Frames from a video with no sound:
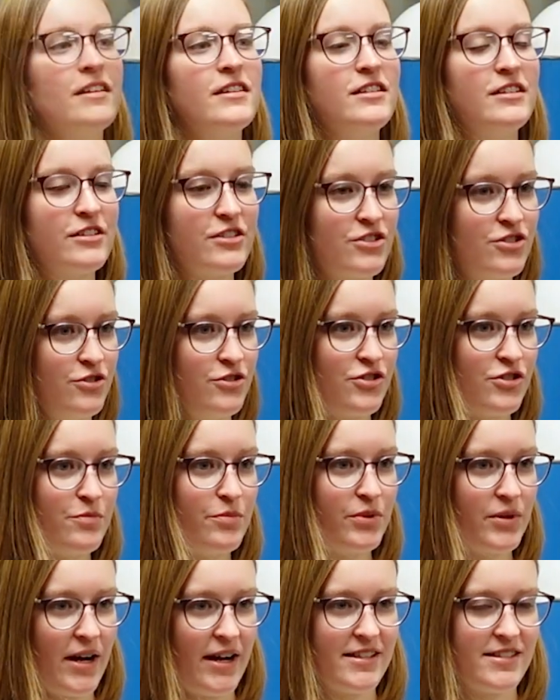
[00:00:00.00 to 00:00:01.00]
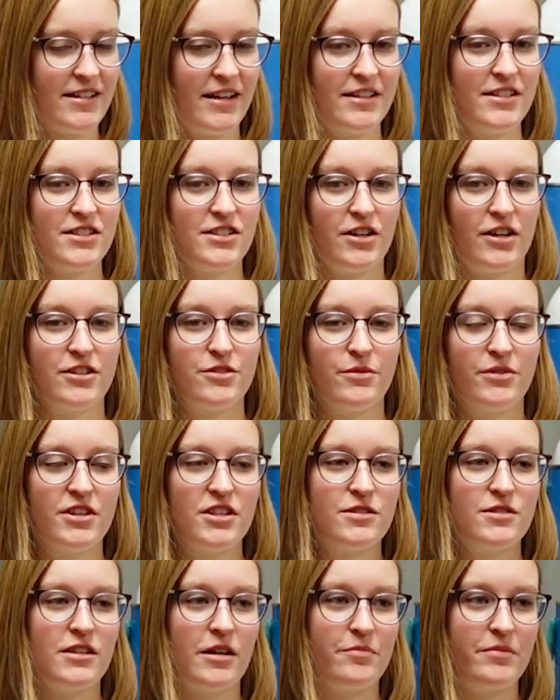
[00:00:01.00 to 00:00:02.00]
The extrusion process starts with
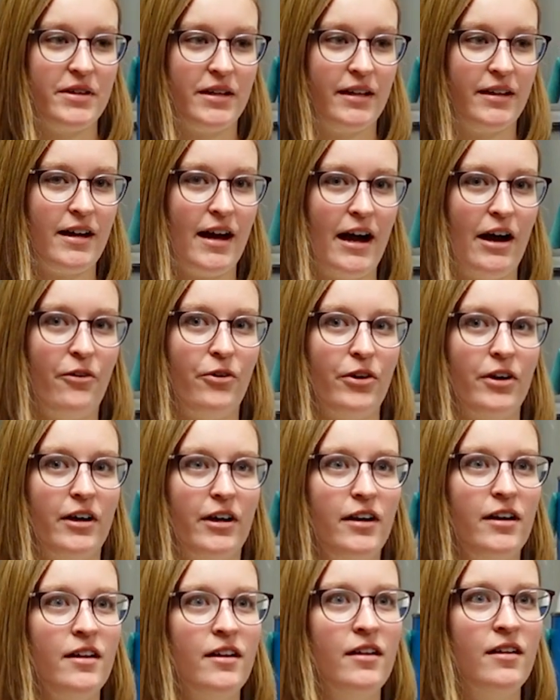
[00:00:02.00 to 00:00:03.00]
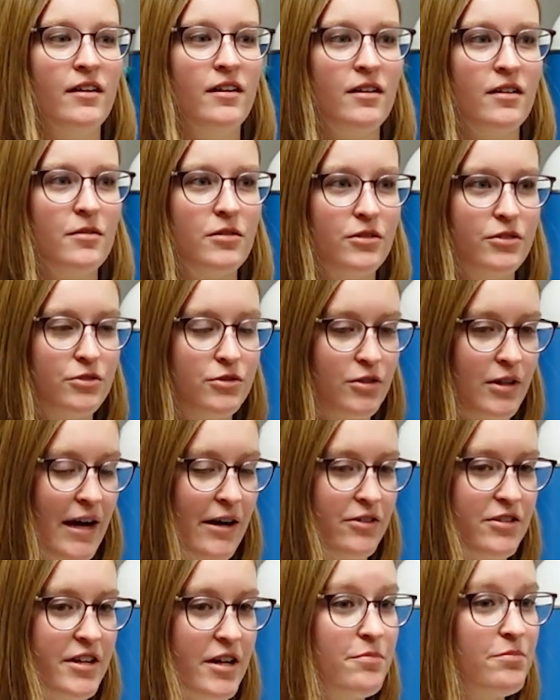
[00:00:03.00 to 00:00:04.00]
us dumping our
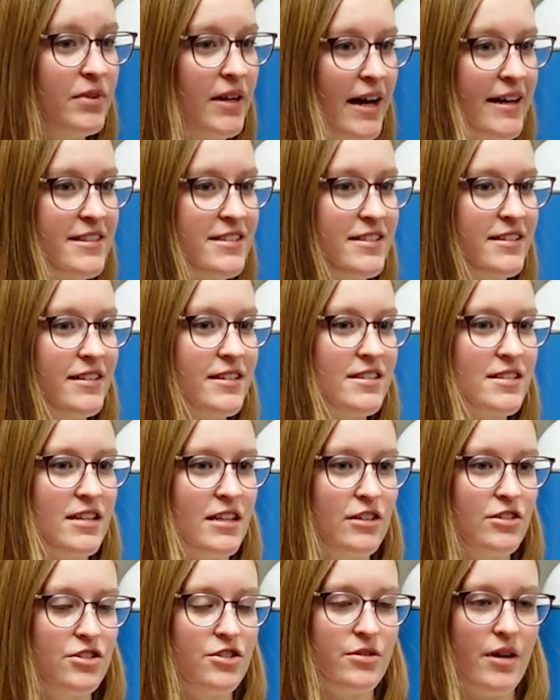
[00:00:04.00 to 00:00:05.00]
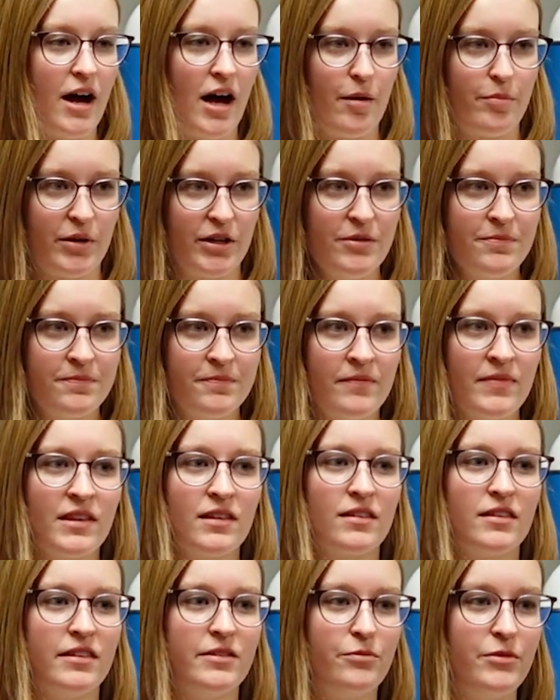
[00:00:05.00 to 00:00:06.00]
ground up plastics into the hopper.
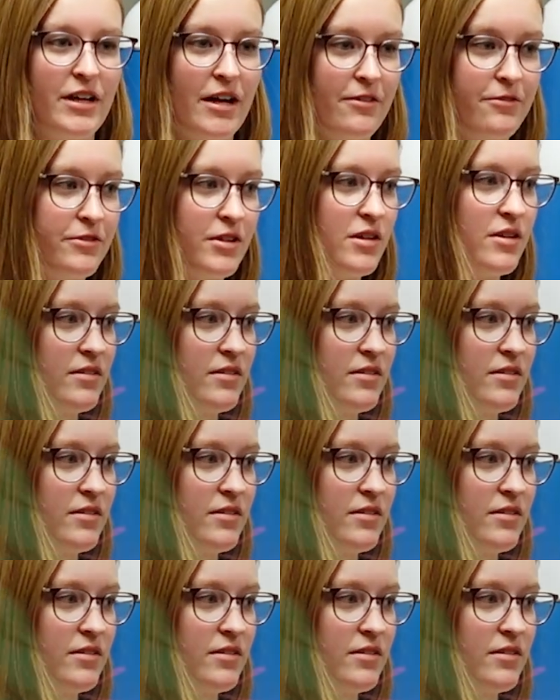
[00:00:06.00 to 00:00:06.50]
We have